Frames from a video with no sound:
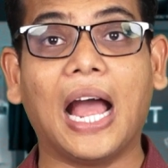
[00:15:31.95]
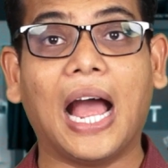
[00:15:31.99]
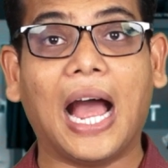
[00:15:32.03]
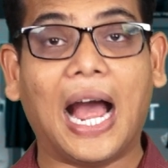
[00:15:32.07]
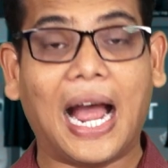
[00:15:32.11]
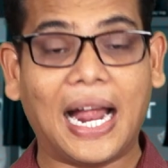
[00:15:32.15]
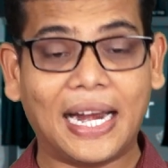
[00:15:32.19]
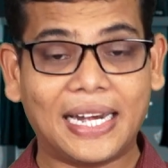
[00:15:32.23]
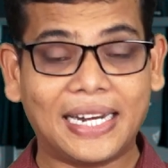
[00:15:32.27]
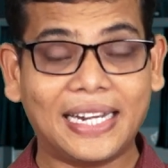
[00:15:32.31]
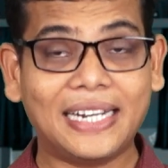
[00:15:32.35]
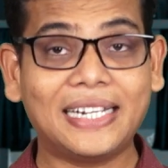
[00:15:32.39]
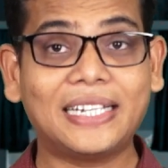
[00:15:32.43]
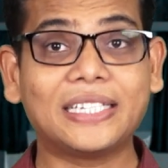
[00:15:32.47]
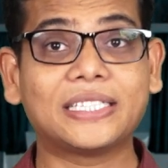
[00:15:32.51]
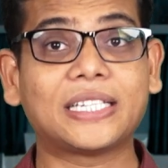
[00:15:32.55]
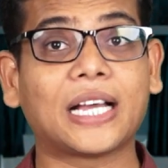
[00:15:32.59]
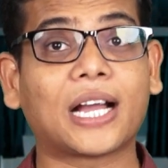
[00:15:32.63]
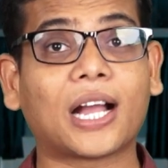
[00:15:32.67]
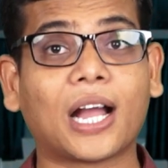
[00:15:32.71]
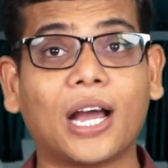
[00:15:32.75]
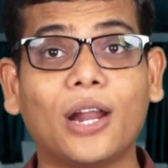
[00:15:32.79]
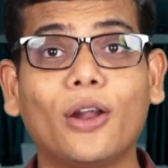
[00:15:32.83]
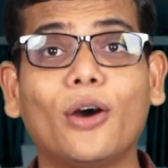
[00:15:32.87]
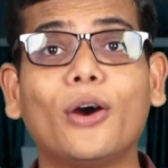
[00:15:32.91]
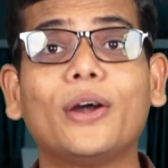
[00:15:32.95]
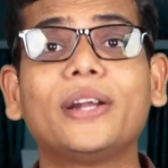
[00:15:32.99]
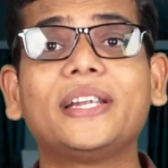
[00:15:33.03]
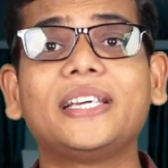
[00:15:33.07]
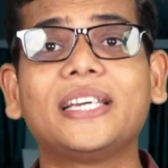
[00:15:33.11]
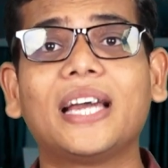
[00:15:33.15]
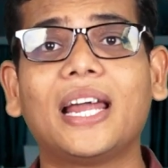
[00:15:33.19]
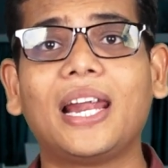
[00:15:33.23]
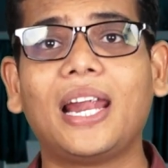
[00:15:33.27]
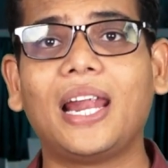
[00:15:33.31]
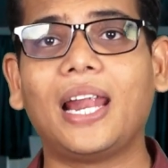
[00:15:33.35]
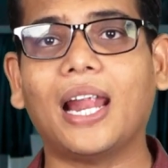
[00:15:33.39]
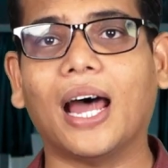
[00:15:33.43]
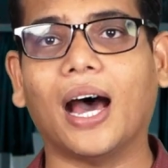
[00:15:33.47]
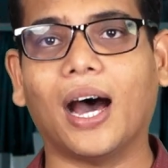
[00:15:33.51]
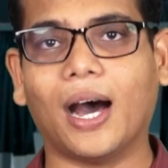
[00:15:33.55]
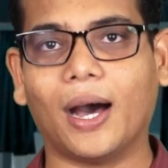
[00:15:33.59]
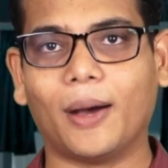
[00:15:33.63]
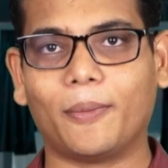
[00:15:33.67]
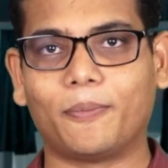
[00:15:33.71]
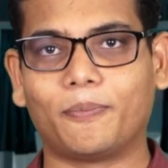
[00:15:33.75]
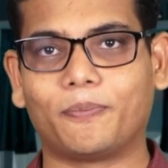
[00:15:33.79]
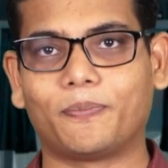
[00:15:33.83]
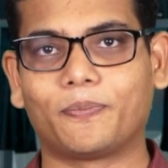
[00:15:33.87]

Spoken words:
and it is a colonial law,